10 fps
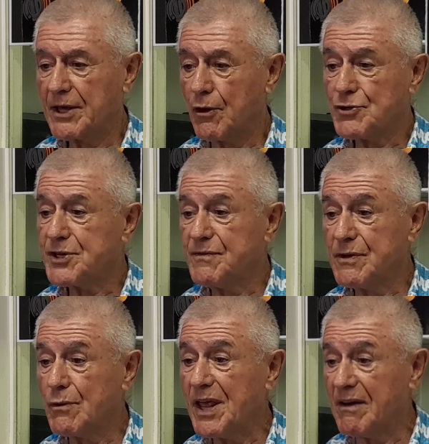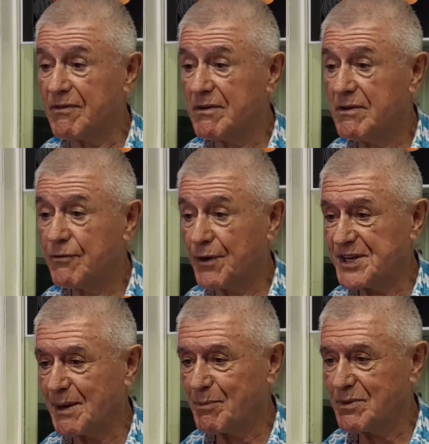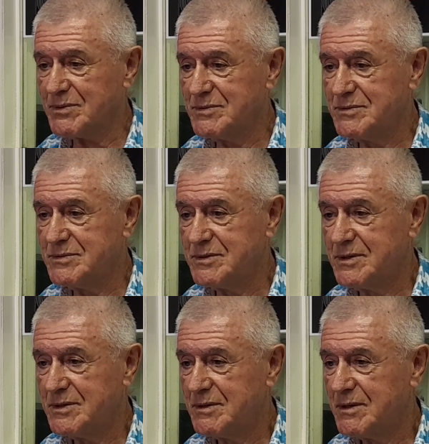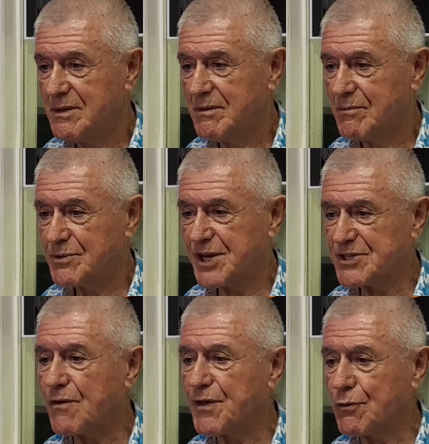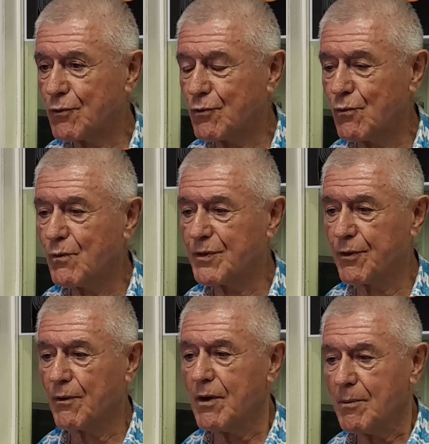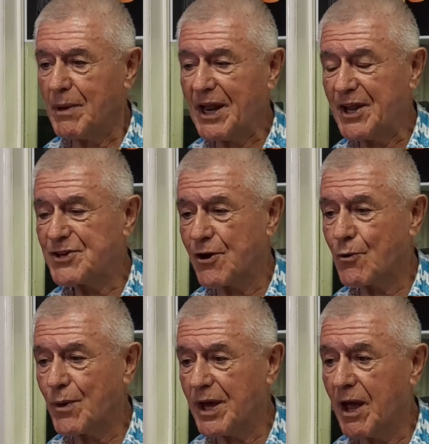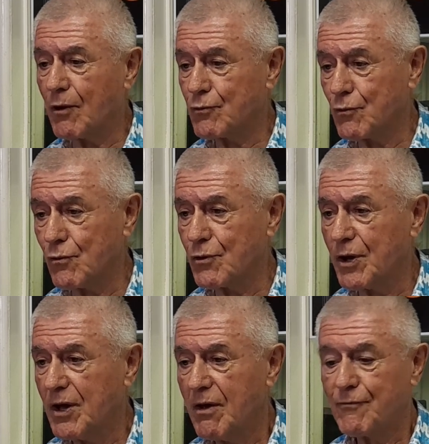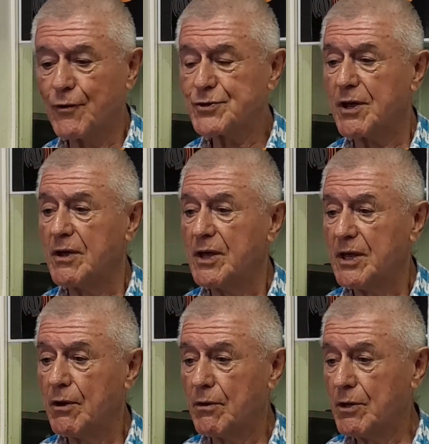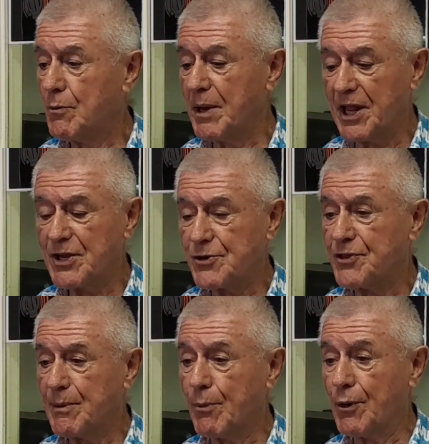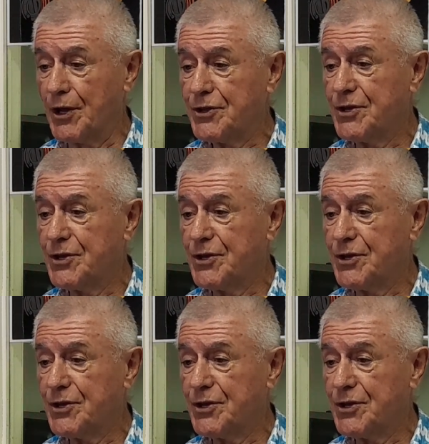civet de lièvre, for example, which has nothing to do with the Melanesian way how to cook. First, in the Melanesian they burn it.